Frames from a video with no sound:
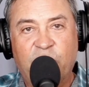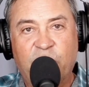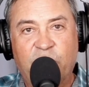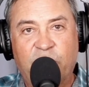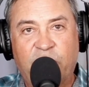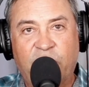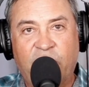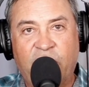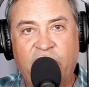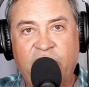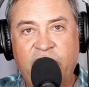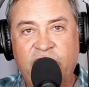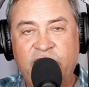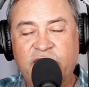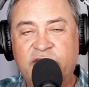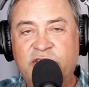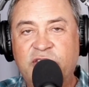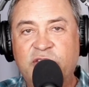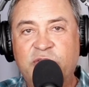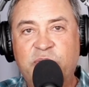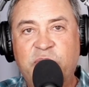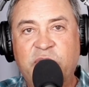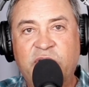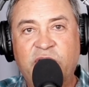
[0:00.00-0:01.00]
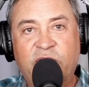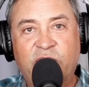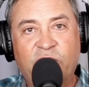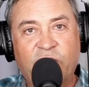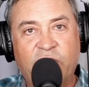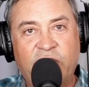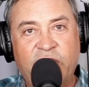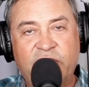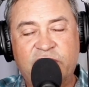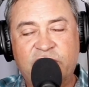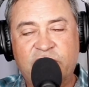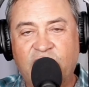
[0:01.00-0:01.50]
Brian, this has been
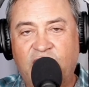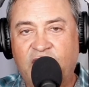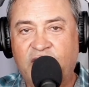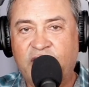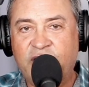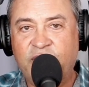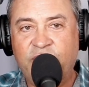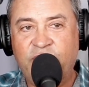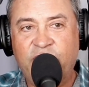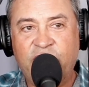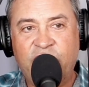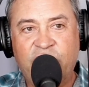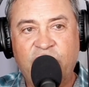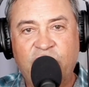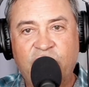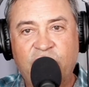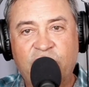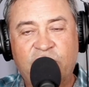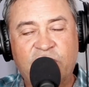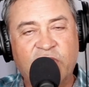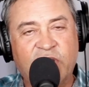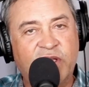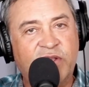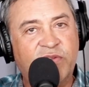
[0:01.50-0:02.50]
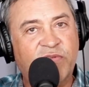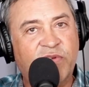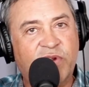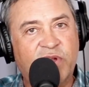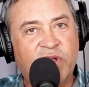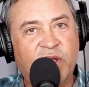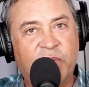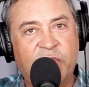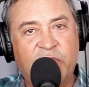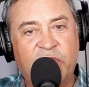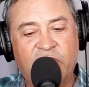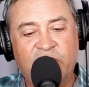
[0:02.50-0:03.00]
great talking with you. Thanks for
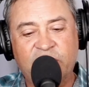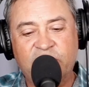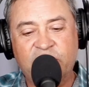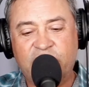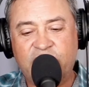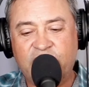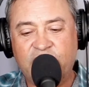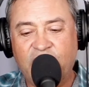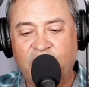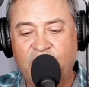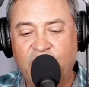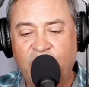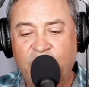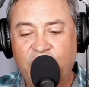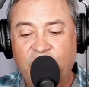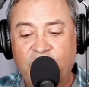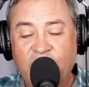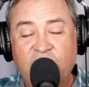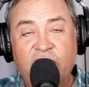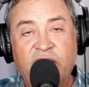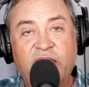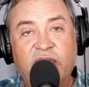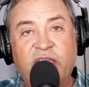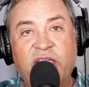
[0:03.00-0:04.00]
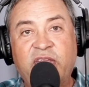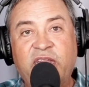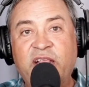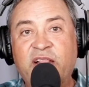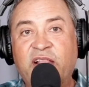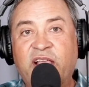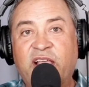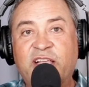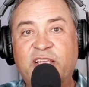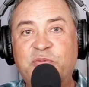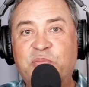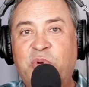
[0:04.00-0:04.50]
coming on the show. Any
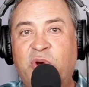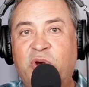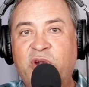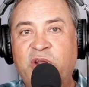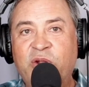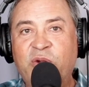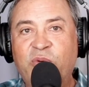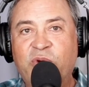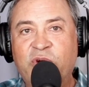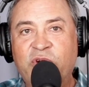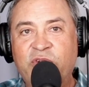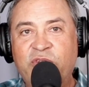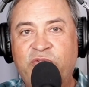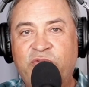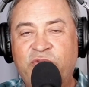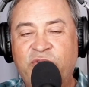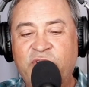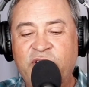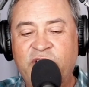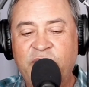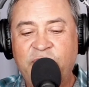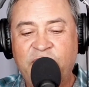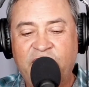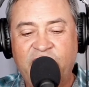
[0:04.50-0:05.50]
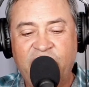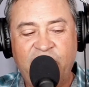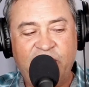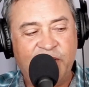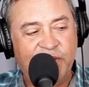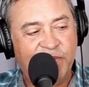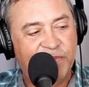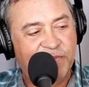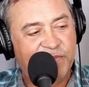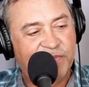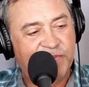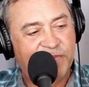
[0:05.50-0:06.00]
last parting words for anybody?